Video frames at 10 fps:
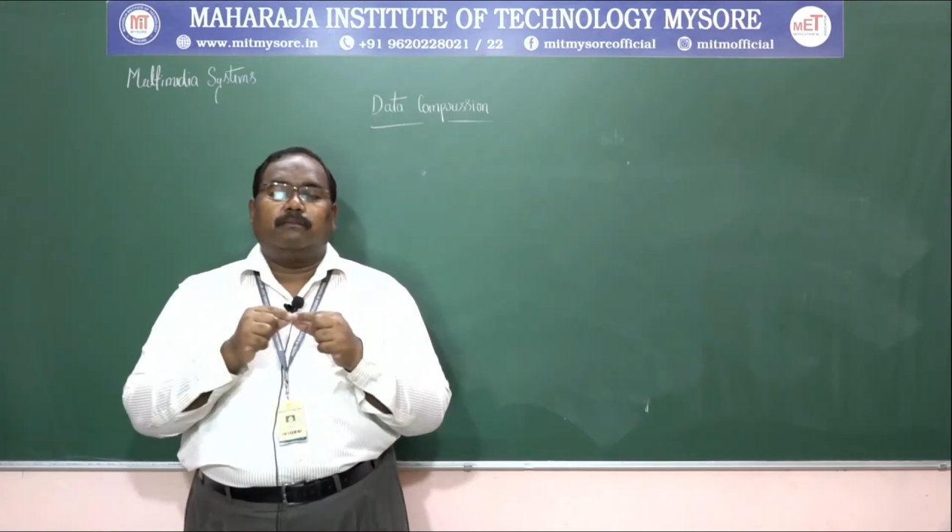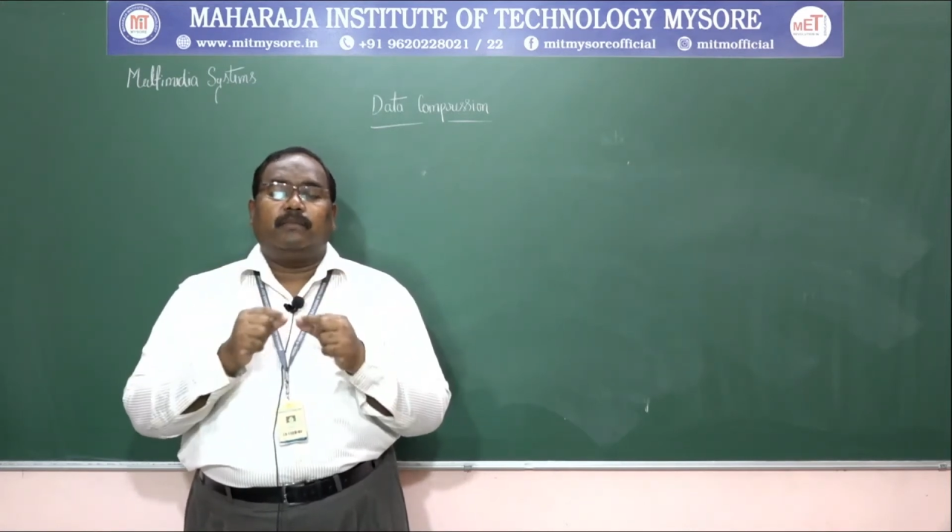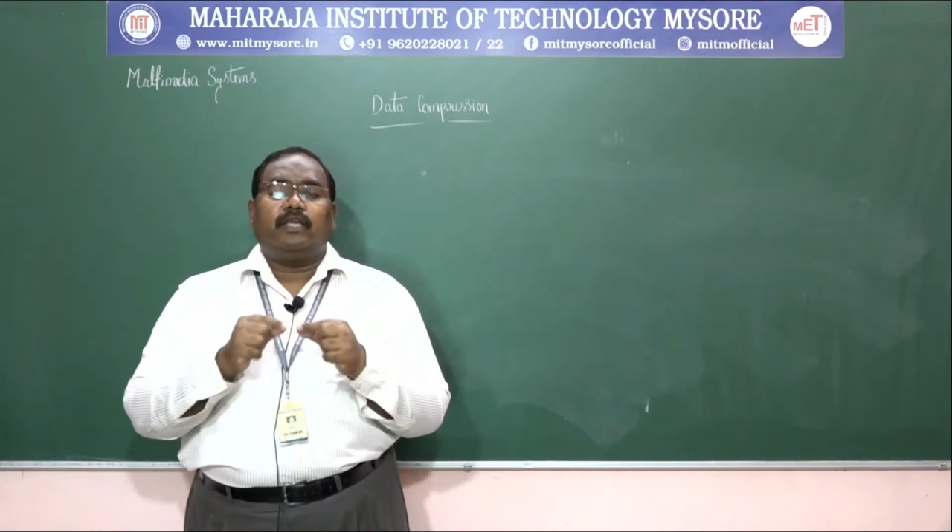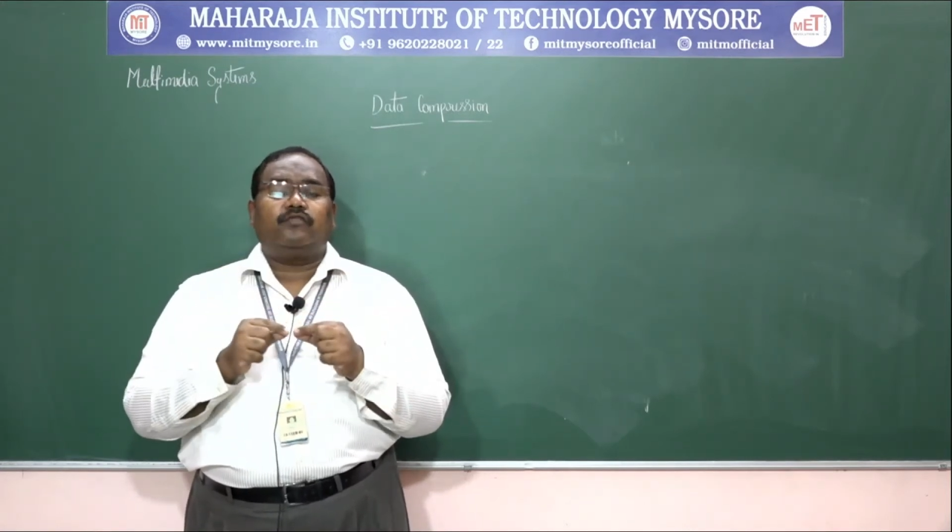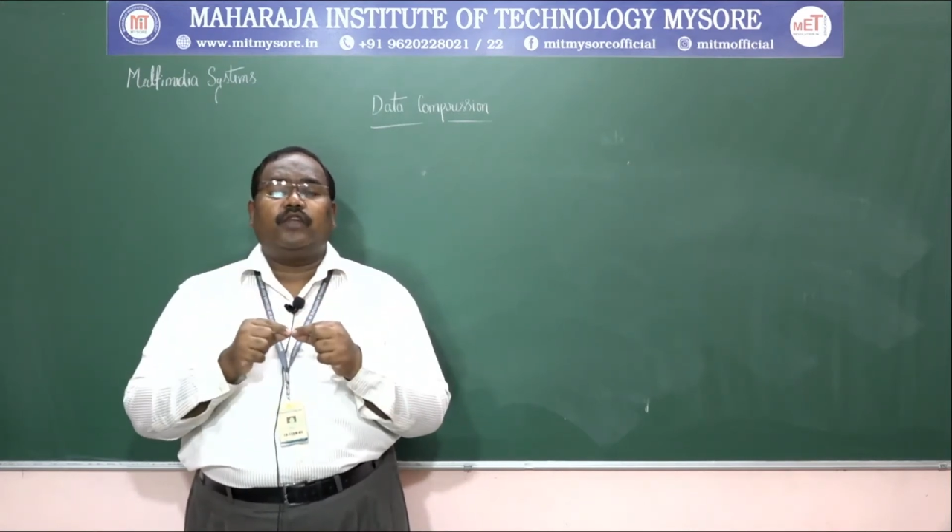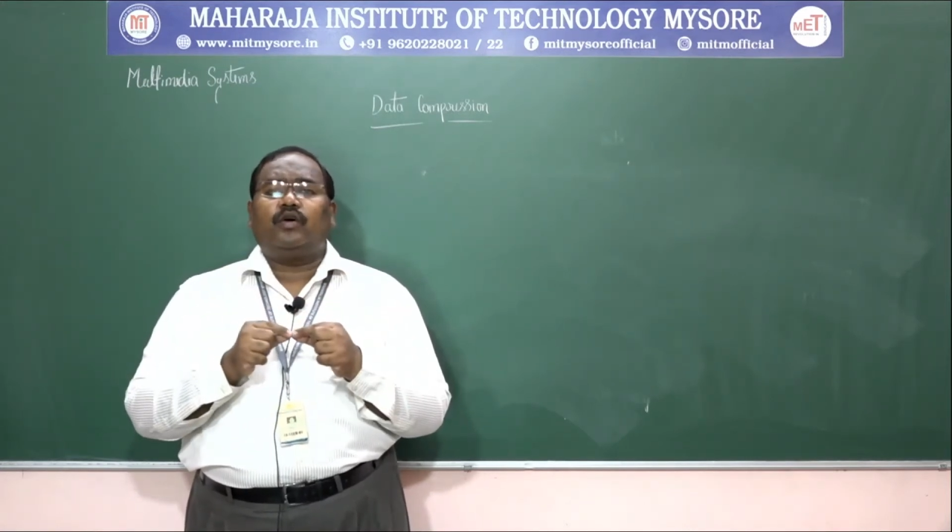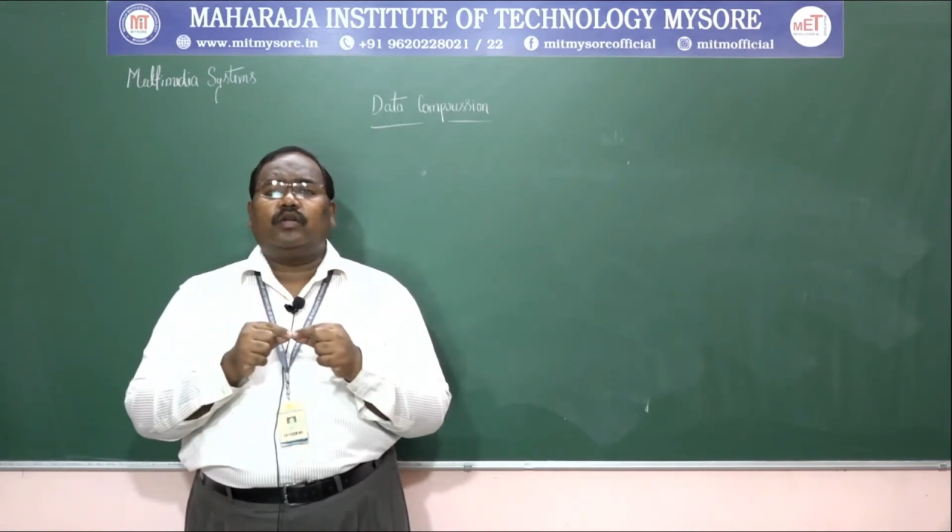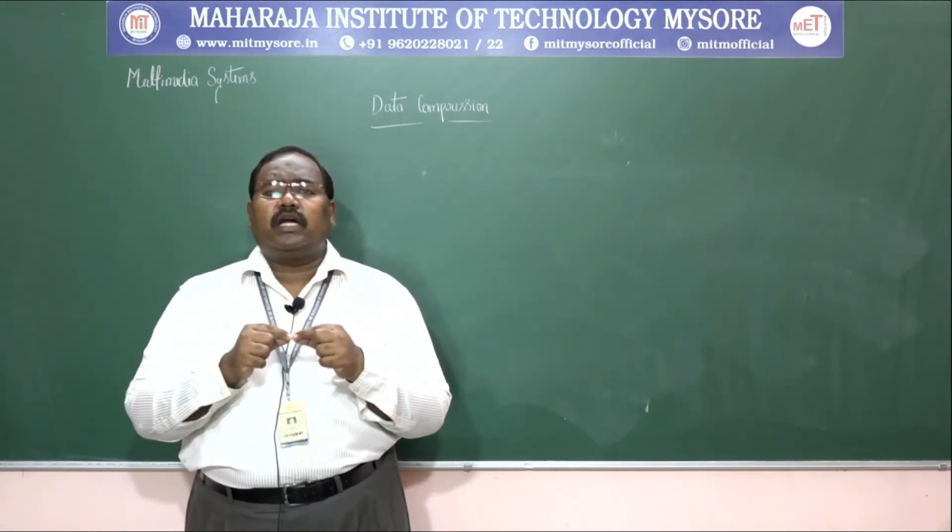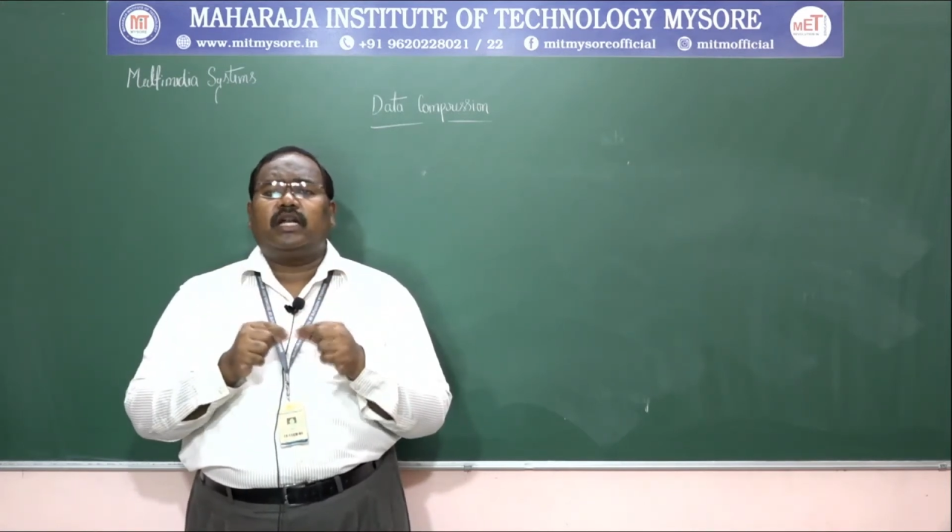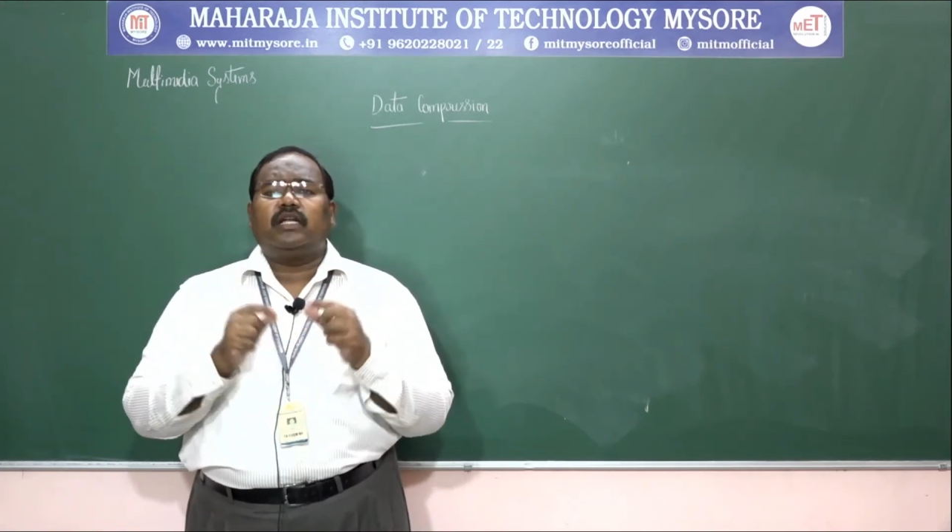Means we know
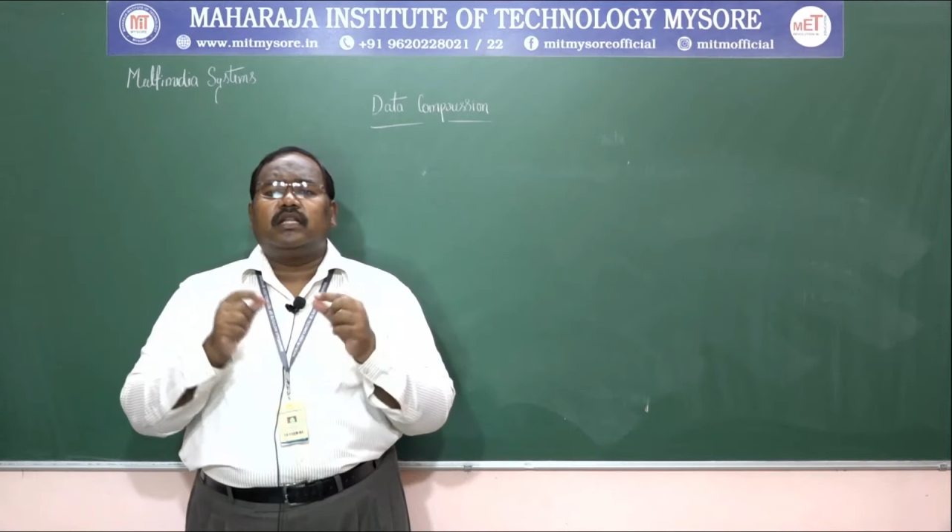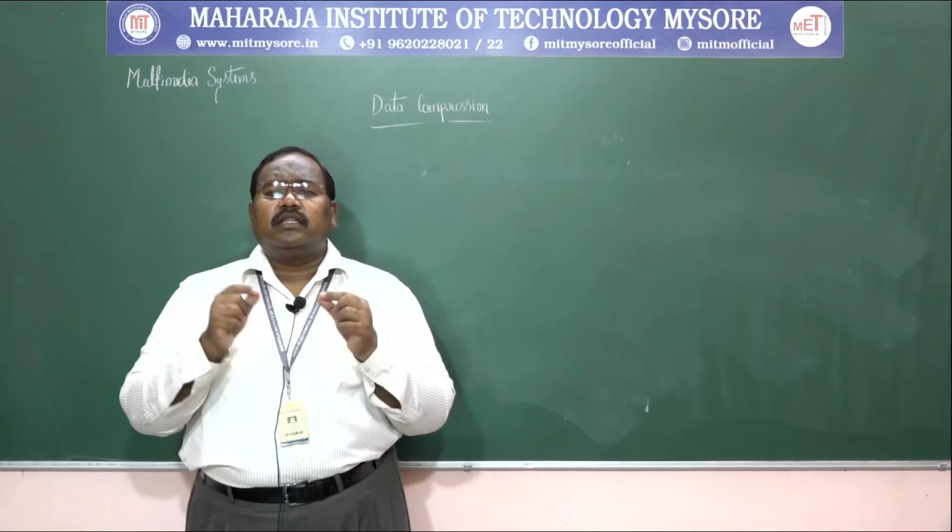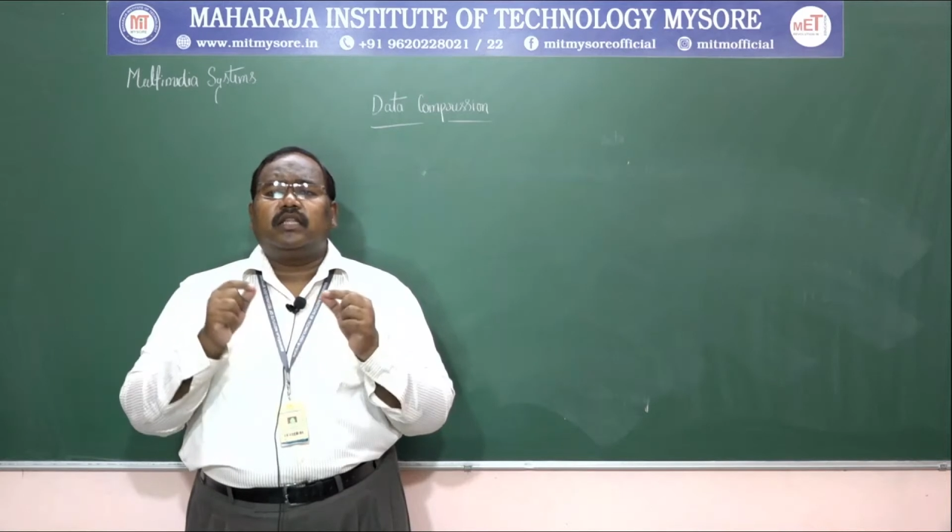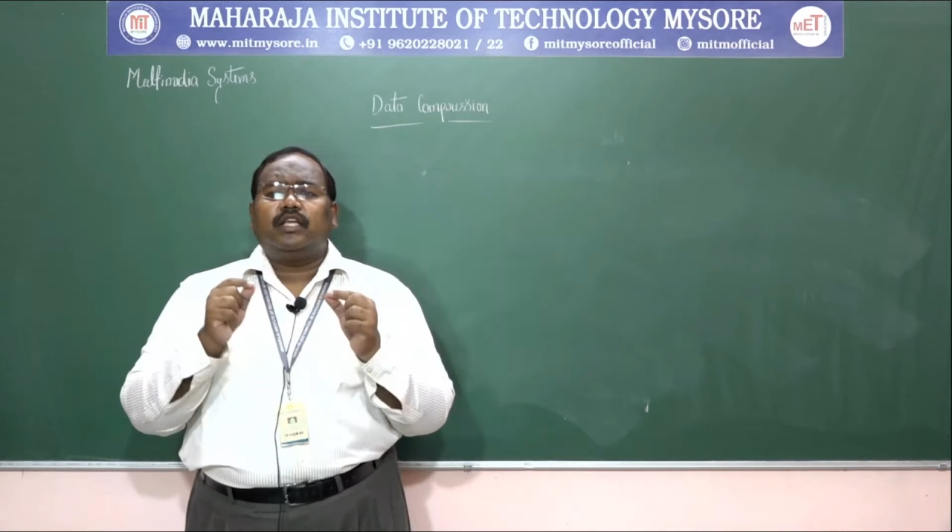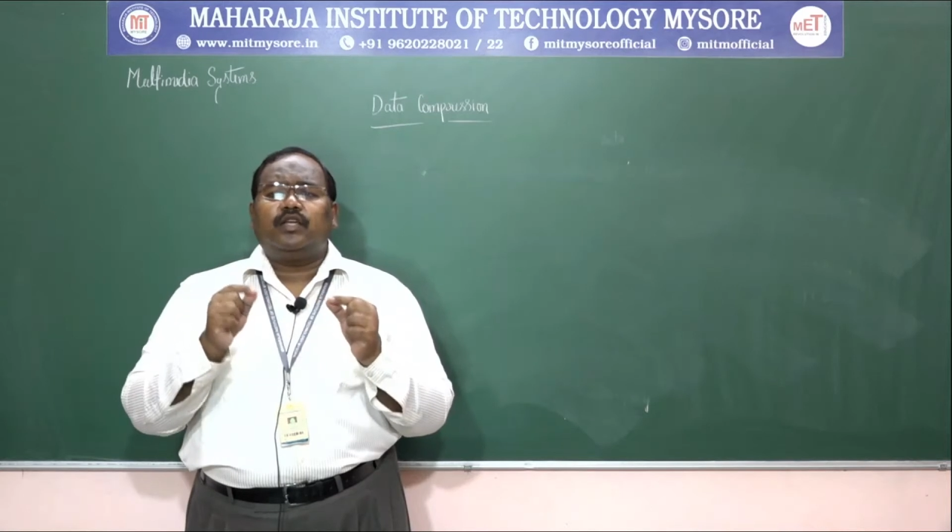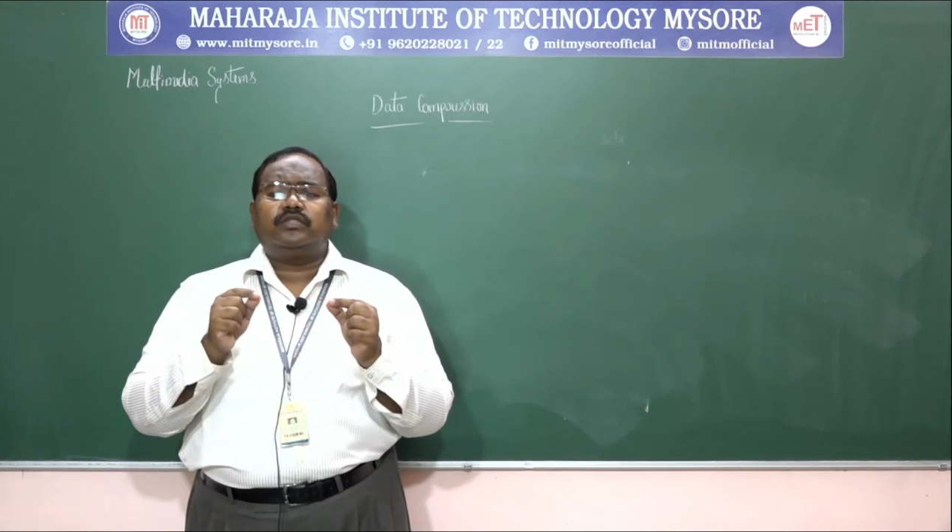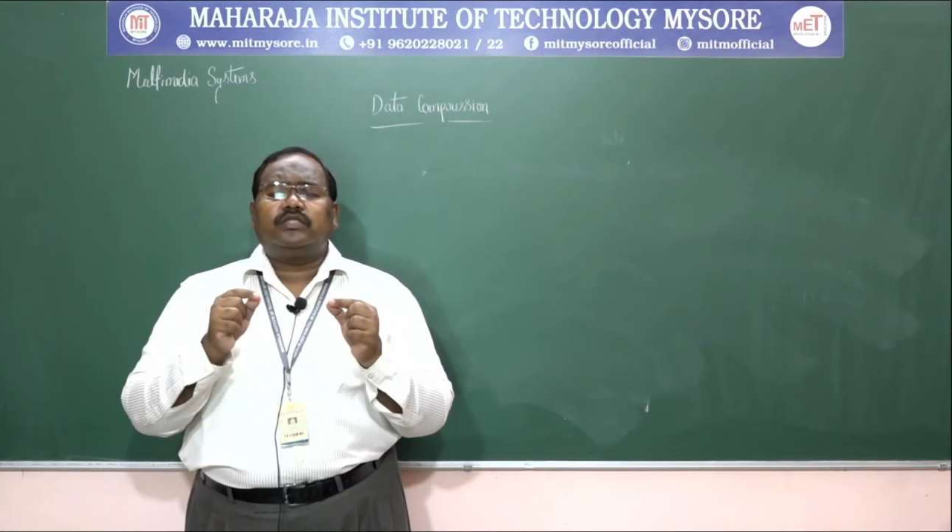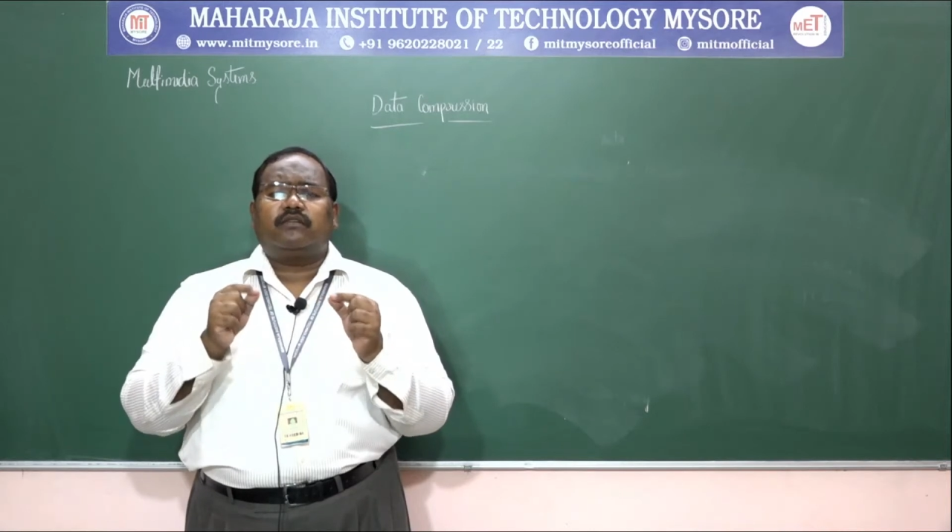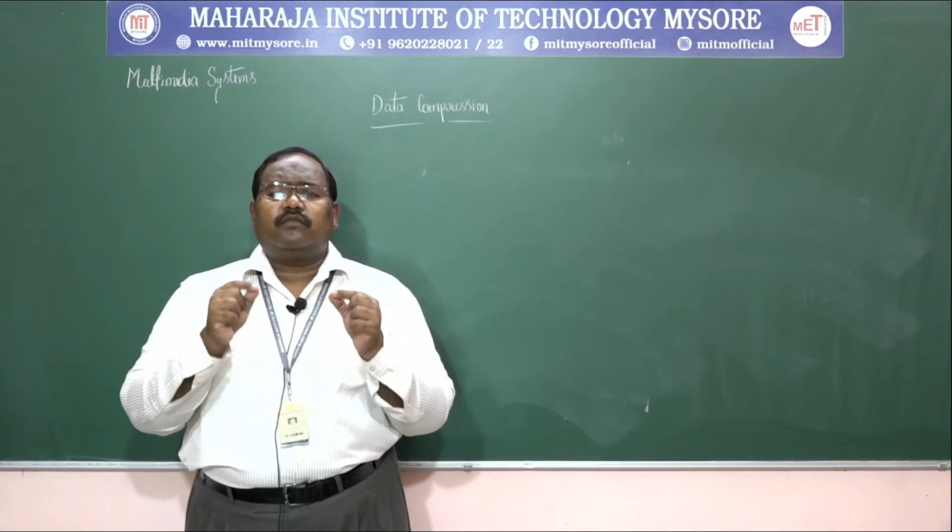that the user,